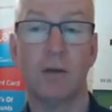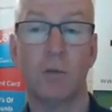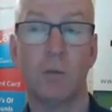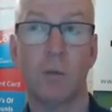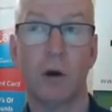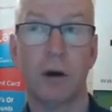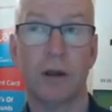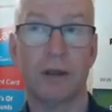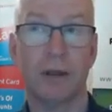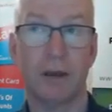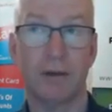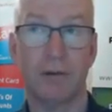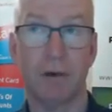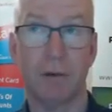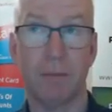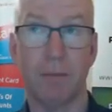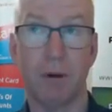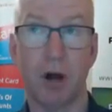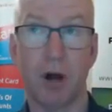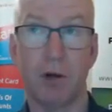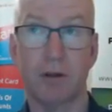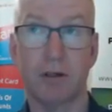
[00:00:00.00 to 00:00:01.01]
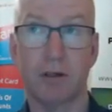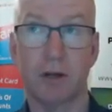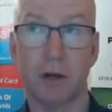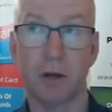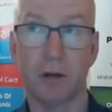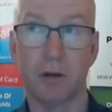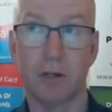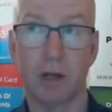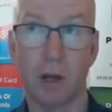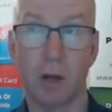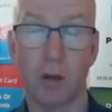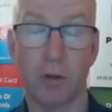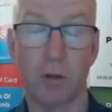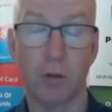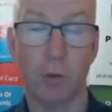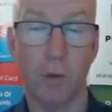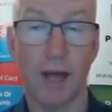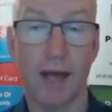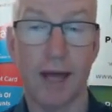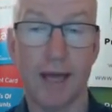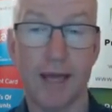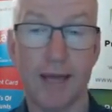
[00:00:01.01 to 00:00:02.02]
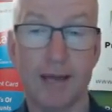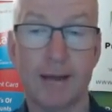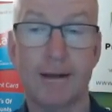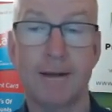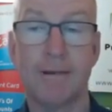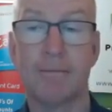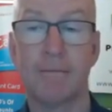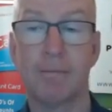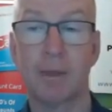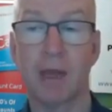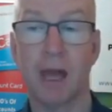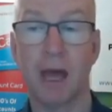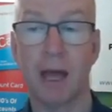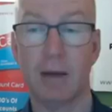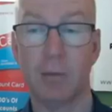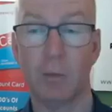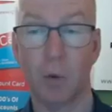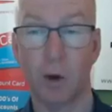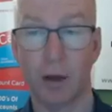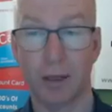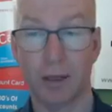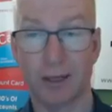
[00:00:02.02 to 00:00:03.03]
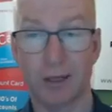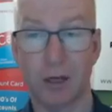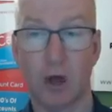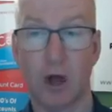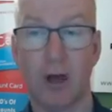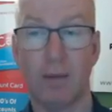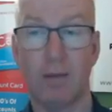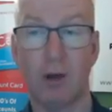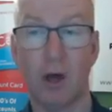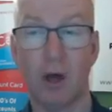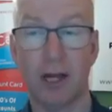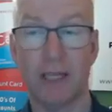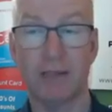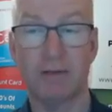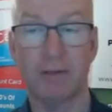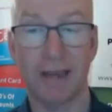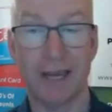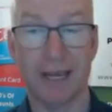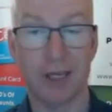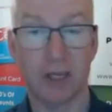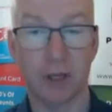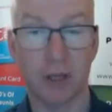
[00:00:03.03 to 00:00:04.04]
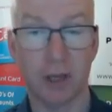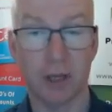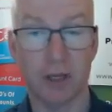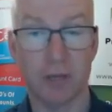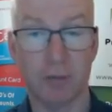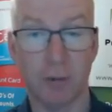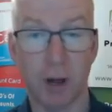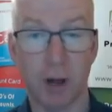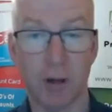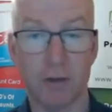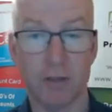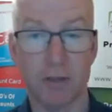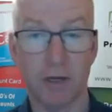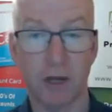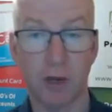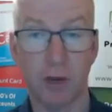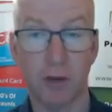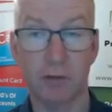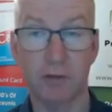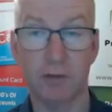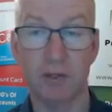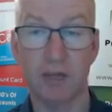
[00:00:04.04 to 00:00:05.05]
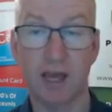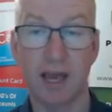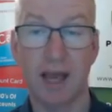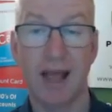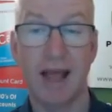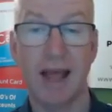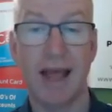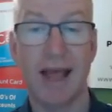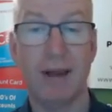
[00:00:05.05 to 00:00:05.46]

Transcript: What are the different milestones along the way? What are the timelines for each of those milestones?